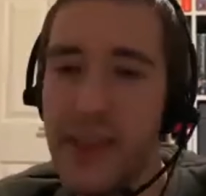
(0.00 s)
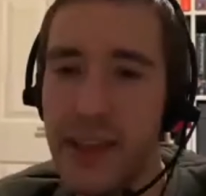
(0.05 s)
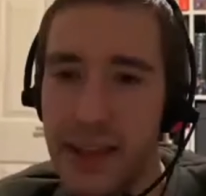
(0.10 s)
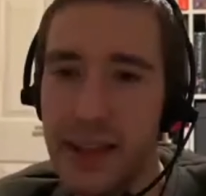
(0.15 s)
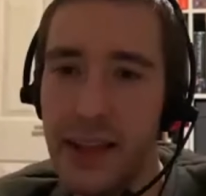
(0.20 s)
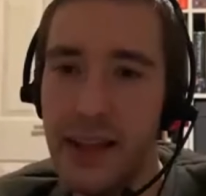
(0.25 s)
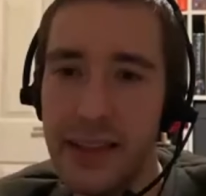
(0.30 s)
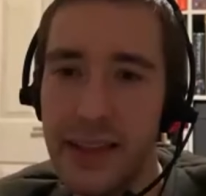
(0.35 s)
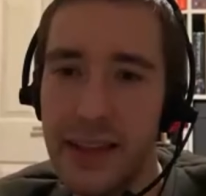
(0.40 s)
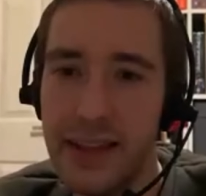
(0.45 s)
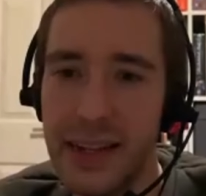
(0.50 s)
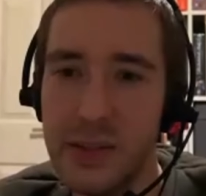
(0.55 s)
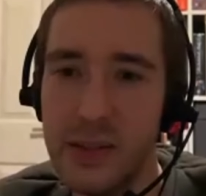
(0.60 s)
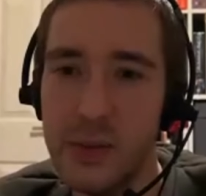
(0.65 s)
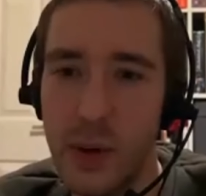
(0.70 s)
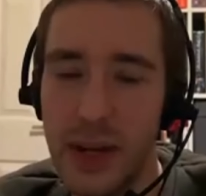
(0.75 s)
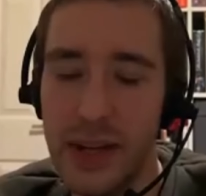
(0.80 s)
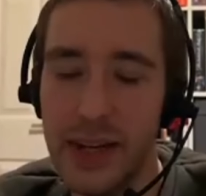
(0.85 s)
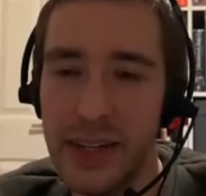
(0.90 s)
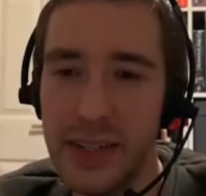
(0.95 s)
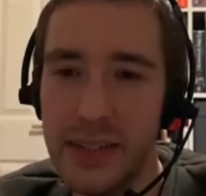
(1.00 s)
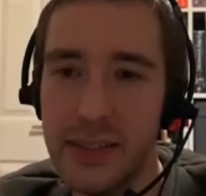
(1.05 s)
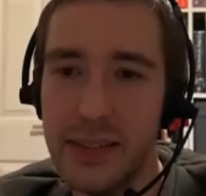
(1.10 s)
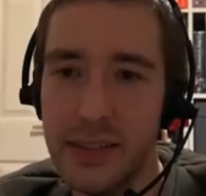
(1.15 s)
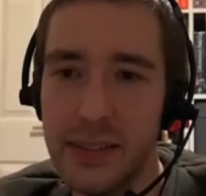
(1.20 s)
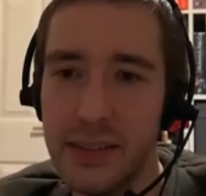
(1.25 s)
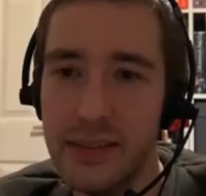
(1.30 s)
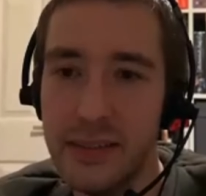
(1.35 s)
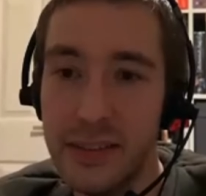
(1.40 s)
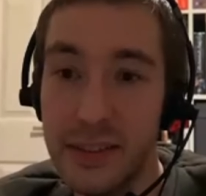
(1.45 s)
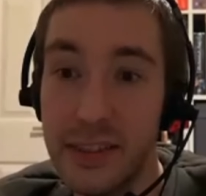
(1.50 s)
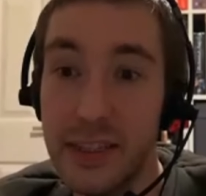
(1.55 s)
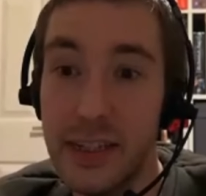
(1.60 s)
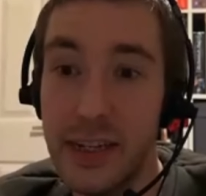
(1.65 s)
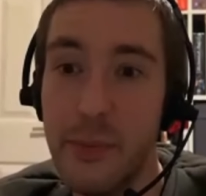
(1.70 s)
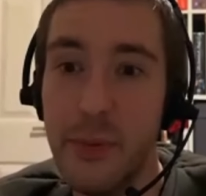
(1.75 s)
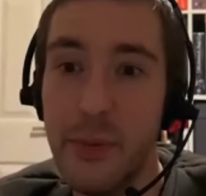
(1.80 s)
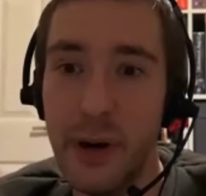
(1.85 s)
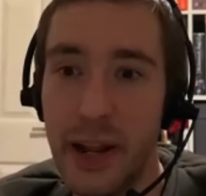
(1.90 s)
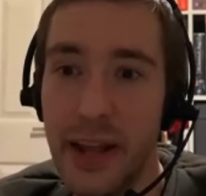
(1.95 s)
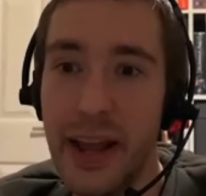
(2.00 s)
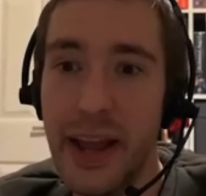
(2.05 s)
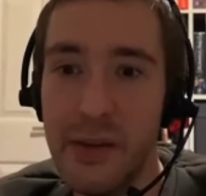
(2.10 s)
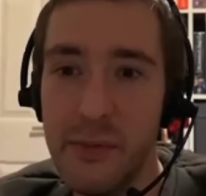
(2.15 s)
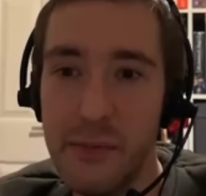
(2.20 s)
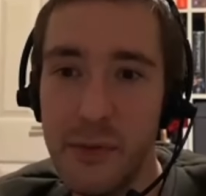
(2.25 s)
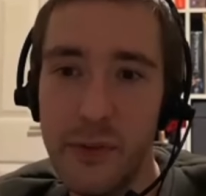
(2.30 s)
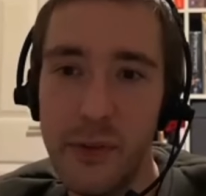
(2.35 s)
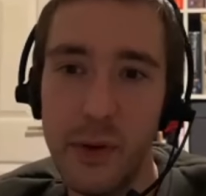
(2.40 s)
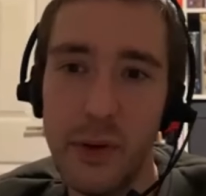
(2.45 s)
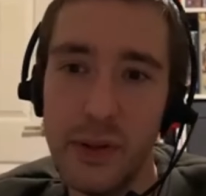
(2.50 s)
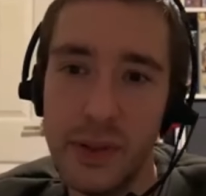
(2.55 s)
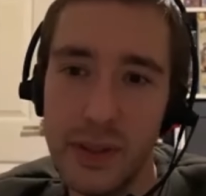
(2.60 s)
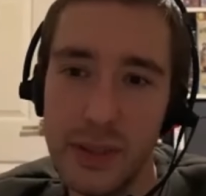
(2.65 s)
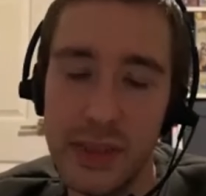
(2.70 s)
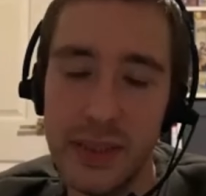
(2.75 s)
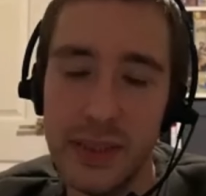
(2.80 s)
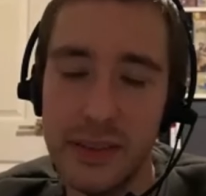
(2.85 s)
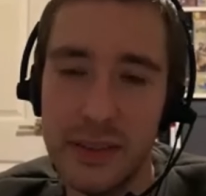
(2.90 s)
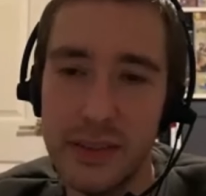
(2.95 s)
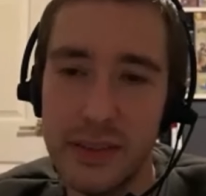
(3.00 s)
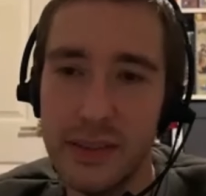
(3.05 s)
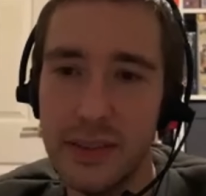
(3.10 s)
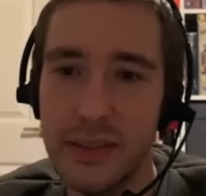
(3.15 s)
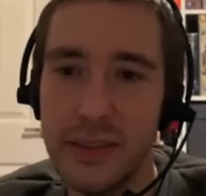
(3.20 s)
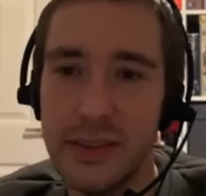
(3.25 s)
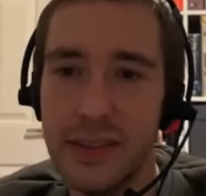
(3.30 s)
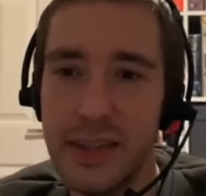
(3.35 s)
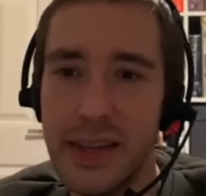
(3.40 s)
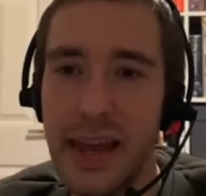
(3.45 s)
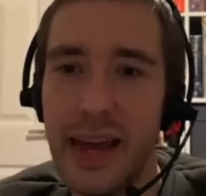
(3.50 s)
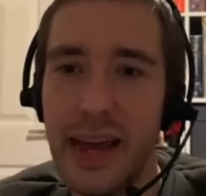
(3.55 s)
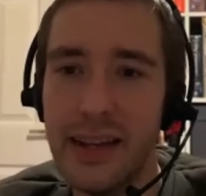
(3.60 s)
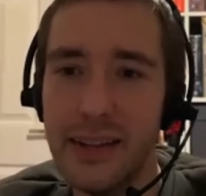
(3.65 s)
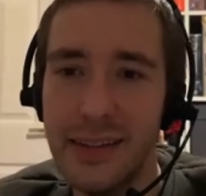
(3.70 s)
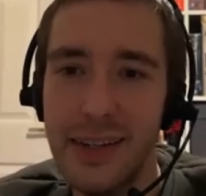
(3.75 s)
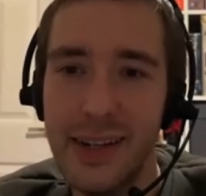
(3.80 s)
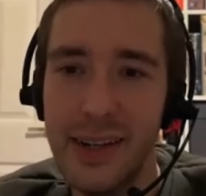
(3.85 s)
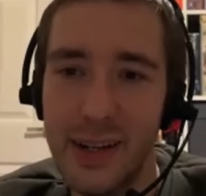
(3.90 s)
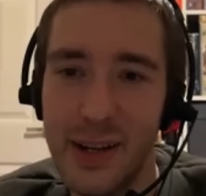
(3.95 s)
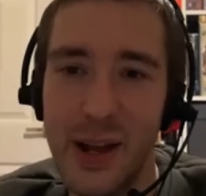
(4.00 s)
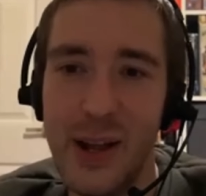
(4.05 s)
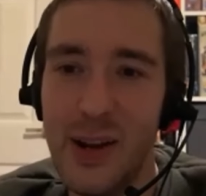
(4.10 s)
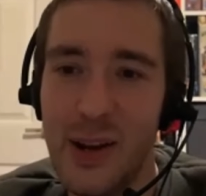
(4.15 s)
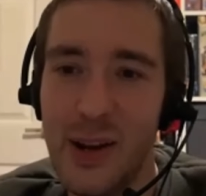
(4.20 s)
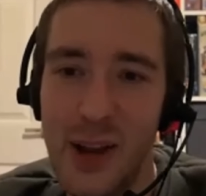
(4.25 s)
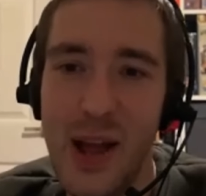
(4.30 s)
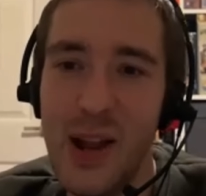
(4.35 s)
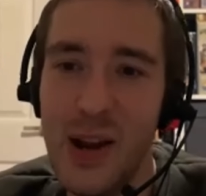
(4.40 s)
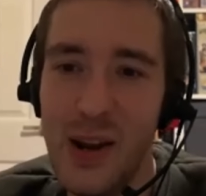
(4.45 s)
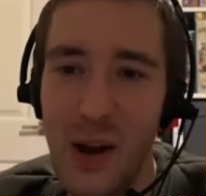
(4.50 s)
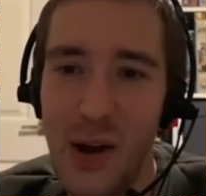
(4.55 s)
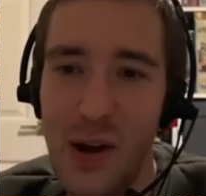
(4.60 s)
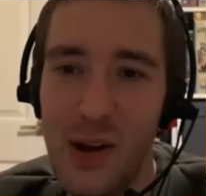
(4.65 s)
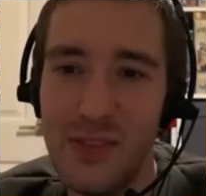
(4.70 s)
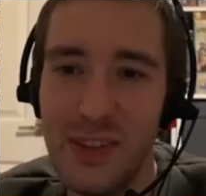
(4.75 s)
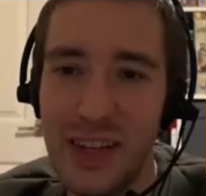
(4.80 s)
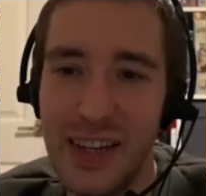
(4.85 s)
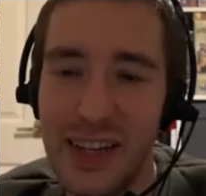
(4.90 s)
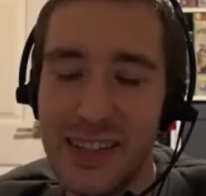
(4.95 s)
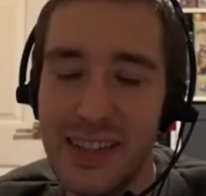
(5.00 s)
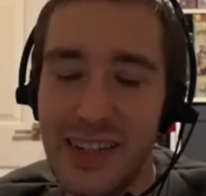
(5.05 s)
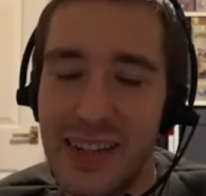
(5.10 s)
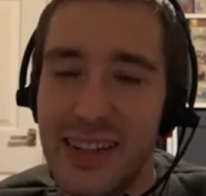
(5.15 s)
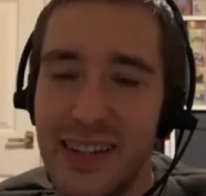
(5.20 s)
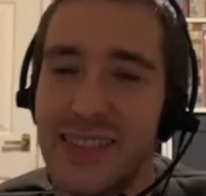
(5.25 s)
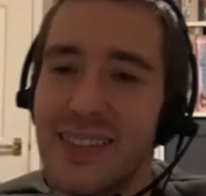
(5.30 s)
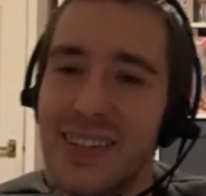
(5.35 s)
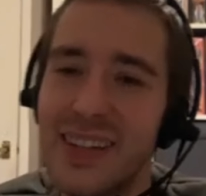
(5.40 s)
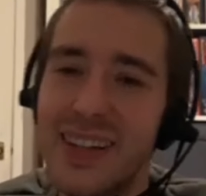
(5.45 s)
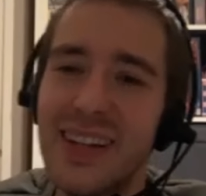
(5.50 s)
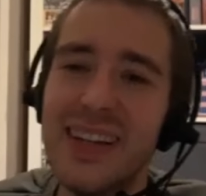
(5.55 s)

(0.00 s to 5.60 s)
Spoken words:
that's what I need to deliberately aim for, because a lot of it is like,